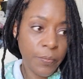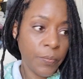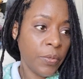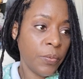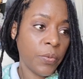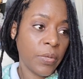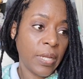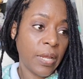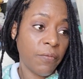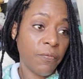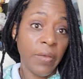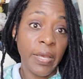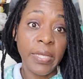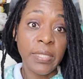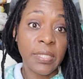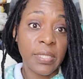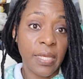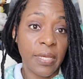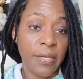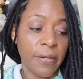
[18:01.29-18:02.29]
We were not
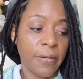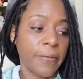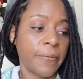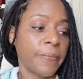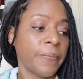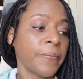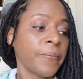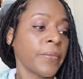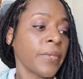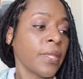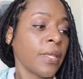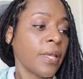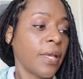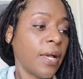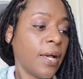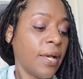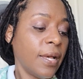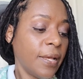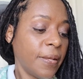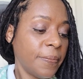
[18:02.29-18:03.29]
raised there.
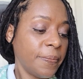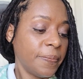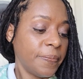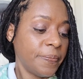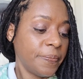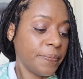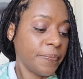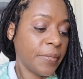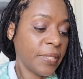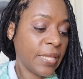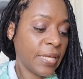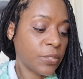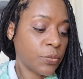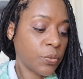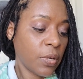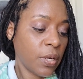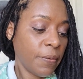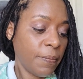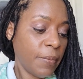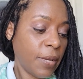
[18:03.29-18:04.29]
But that's
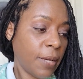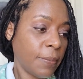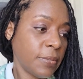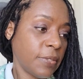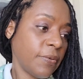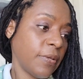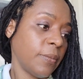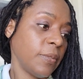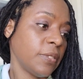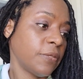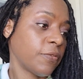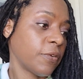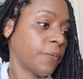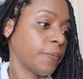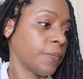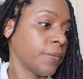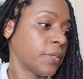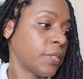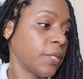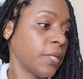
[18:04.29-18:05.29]
where our mom certainly is from.
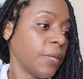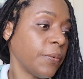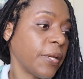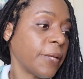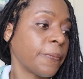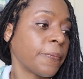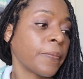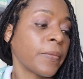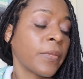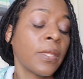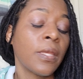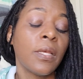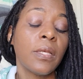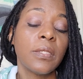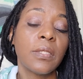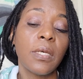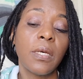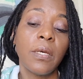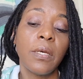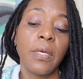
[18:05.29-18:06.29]
So anyway,
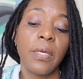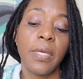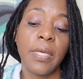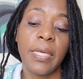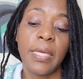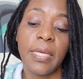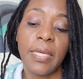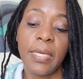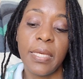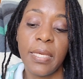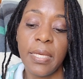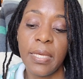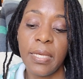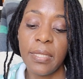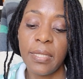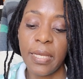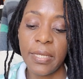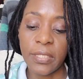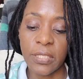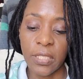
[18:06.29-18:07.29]
so he
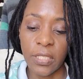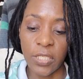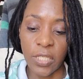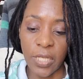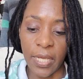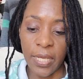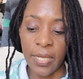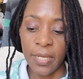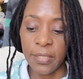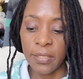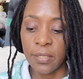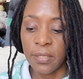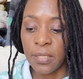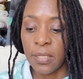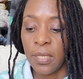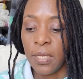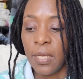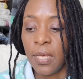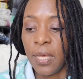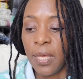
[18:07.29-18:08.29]
likes the Giants.
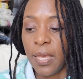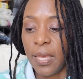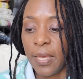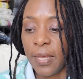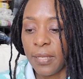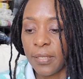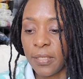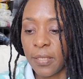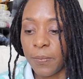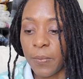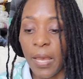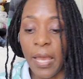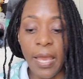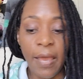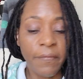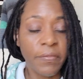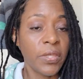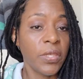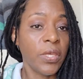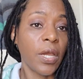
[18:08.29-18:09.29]
And I
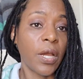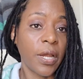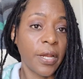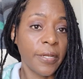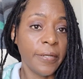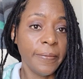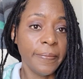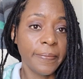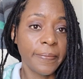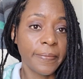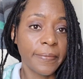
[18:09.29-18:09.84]
have the yarn.